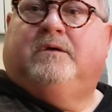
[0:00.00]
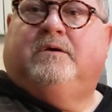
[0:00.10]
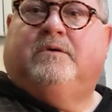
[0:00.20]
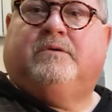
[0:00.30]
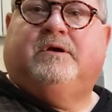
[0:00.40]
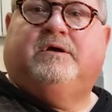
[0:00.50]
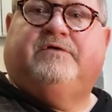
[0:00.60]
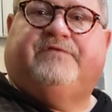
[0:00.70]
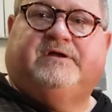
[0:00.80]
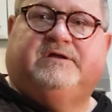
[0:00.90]
Okay,
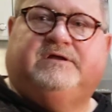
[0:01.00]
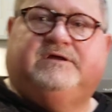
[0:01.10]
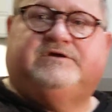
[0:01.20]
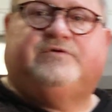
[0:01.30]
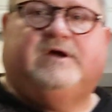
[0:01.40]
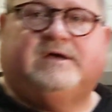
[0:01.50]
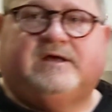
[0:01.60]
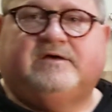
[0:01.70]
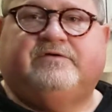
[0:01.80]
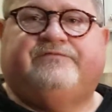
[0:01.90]
if I did this right,
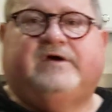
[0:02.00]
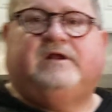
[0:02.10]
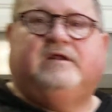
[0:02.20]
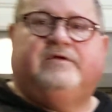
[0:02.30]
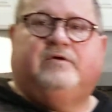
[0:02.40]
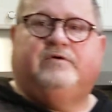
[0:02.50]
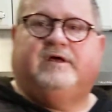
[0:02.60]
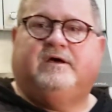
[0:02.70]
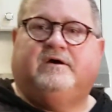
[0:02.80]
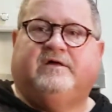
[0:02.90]
I finally learned
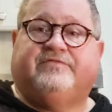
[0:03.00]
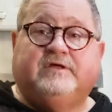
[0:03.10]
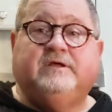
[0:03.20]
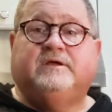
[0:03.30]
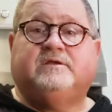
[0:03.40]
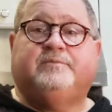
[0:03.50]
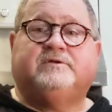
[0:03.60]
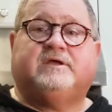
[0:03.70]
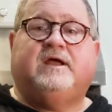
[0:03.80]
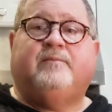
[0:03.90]
how I think to put
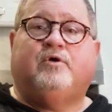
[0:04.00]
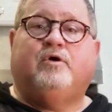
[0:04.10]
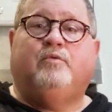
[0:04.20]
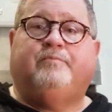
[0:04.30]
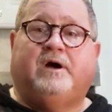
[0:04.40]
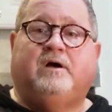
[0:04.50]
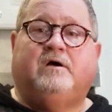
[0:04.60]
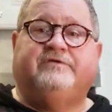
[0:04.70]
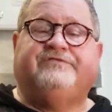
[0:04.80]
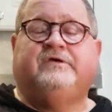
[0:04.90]
the camera on
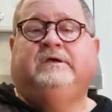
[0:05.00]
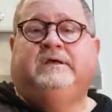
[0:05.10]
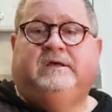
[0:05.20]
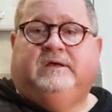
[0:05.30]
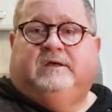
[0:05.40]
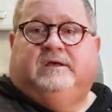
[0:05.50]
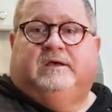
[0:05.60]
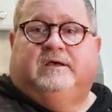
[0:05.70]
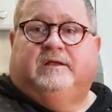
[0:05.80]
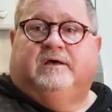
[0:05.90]
pause
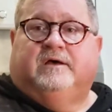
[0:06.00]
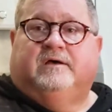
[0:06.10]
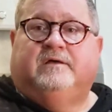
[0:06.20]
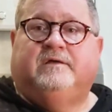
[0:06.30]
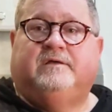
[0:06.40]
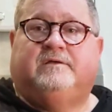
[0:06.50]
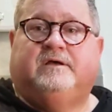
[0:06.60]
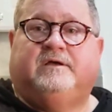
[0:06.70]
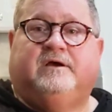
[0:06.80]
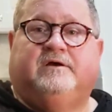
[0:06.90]
and
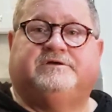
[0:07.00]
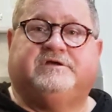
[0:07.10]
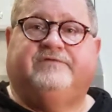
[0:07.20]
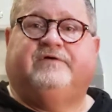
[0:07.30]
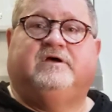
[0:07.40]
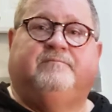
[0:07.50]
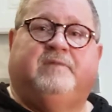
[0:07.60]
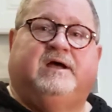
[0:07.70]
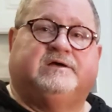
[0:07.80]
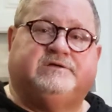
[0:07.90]
take care of stuff and come back.